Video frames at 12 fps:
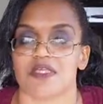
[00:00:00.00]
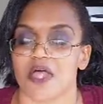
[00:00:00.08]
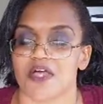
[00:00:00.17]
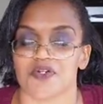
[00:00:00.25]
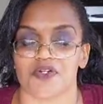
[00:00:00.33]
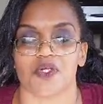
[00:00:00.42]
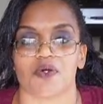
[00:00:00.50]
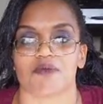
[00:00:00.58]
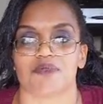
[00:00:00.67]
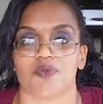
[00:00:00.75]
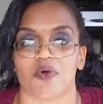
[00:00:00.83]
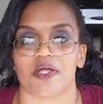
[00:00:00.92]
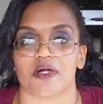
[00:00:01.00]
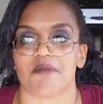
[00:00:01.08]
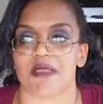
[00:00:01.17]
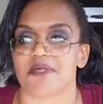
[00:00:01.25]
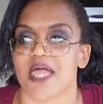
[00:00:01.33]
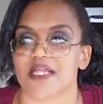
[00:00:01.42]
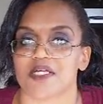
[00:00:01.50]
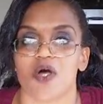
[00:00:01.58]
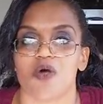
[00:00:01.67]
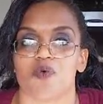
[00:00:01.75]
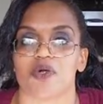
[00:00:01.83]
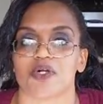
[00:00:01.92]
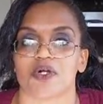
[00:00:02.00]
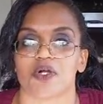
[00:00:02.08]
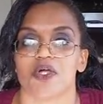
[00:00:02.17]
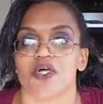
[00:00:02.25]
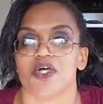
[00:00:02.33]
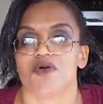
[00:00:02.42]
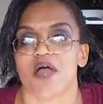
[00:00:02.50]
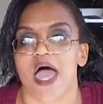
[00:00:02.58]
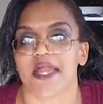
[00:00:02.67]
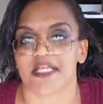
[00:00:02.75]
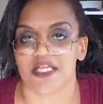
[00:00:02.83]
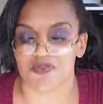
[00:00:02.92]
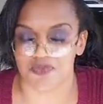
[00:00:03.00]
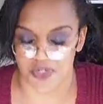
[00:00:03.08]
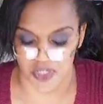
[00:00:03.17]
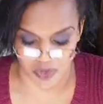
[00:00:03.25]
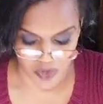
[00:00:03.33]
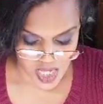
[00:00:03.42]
under your employer. Maybe you had a coworker who had it in for you.